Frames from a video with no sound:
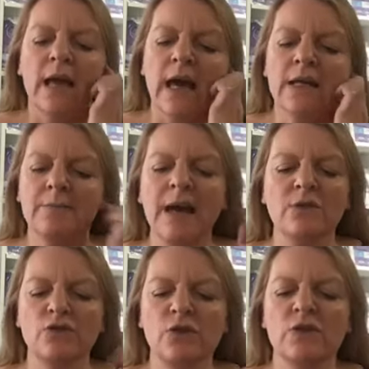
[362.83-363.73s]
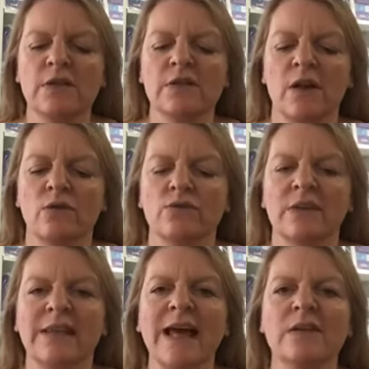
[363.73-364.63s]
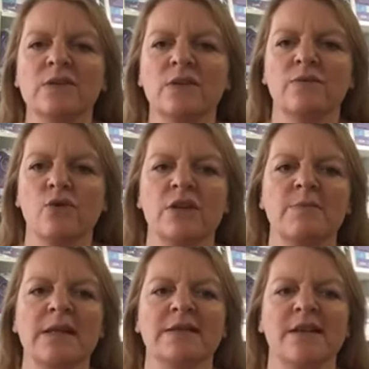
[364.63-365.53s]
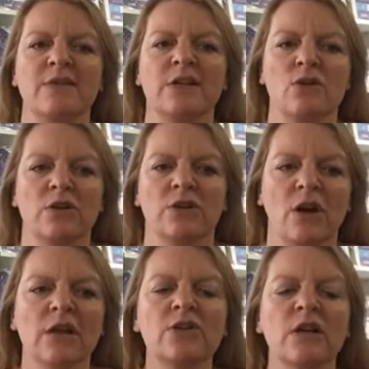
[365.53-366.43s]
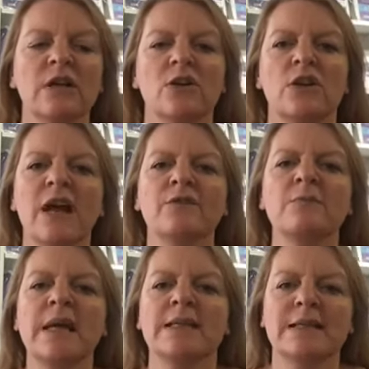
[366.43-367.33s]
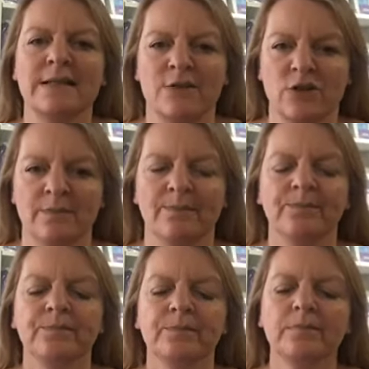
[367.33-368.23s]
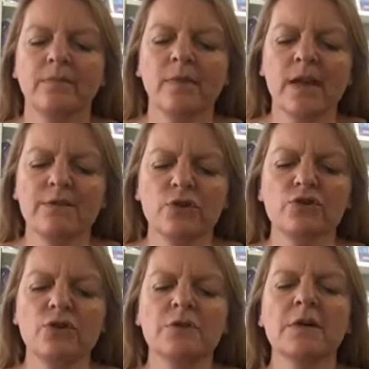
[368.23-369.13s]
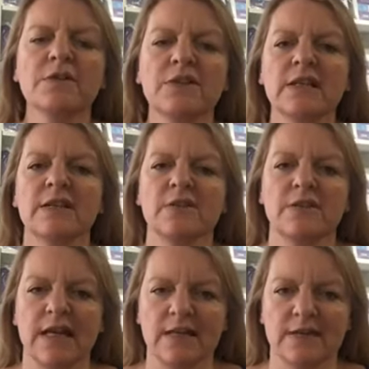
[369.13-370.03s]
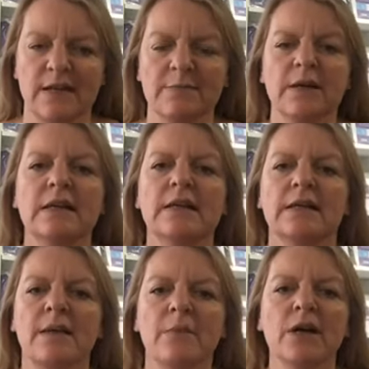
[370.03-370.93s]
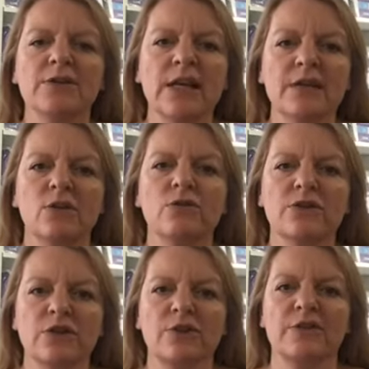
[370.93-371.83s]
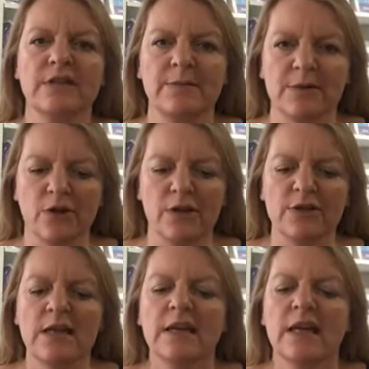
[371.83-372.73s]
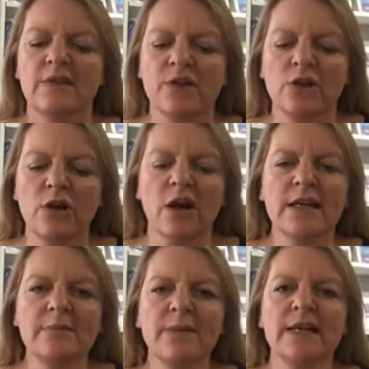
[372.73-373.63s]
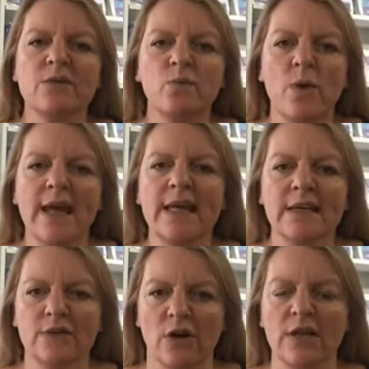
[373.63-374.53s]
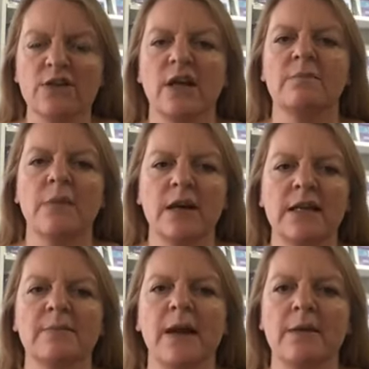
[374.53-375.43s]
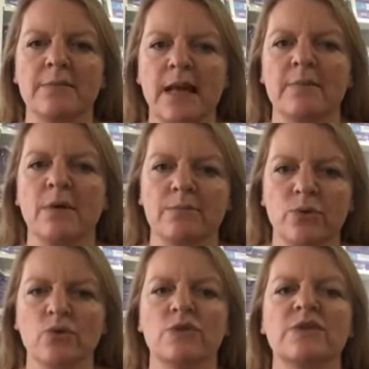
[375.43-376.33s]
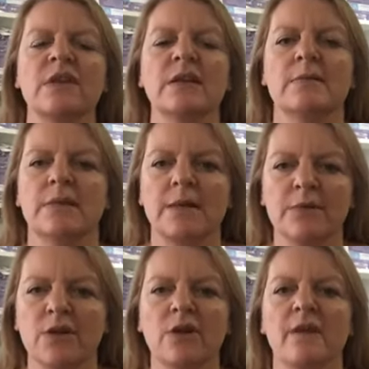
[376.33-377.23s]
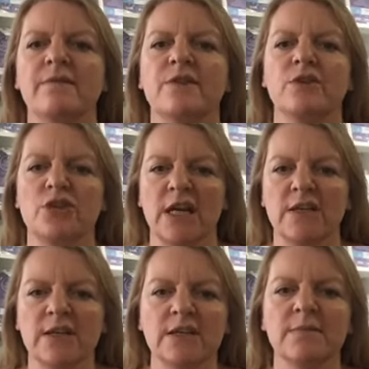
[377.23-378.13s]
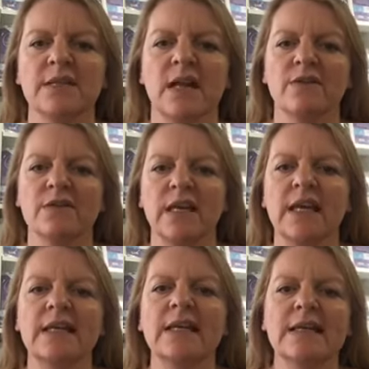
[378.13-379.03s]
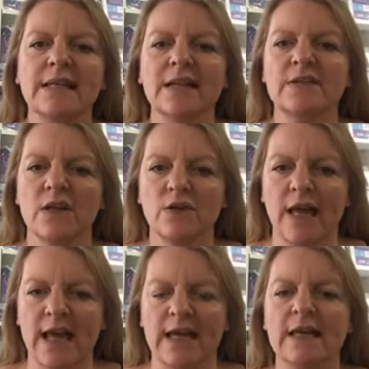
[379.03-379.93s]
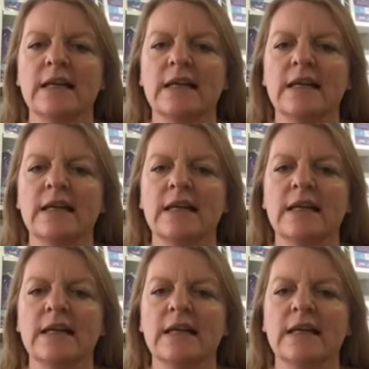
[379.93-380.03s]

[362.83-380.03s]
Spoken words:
At about 2 years old, that sort of going to bed at 7 o'clock at night, you have to make a decision. If your 2-year-old still has a day sleep, they might take longer to go to sleep at night. If they're lying in bed awake at night and mucking about, playing with books, playing with their comforter, chatting to themselves, singing, that's okay.